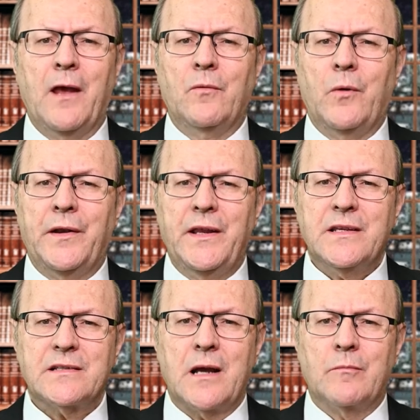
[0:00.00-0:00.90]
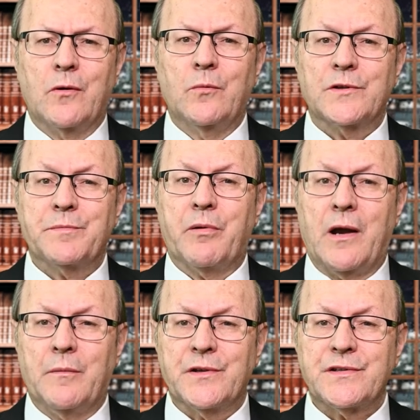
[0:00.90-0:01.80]
when Istanbul was
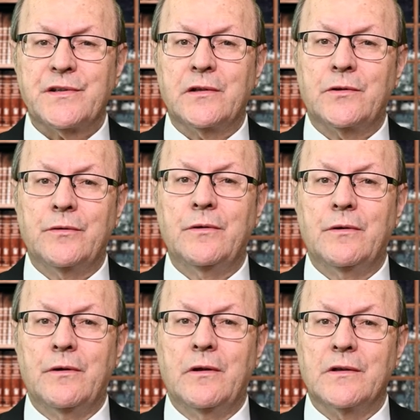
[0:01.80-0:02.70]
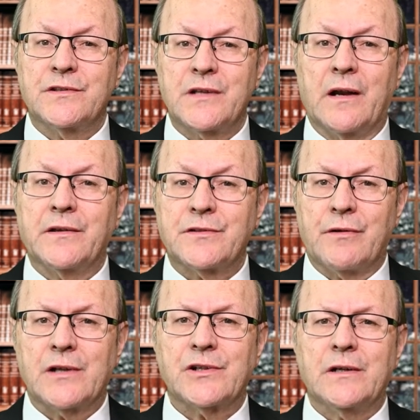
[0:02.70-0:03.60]
promised to Tsarist
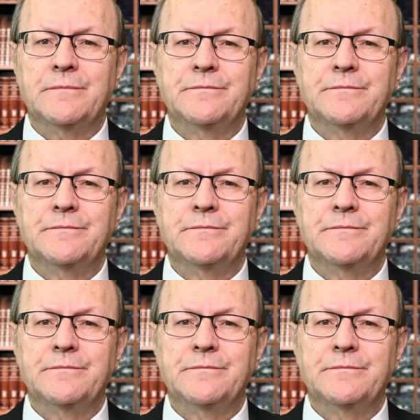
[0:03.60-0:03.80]
Russia.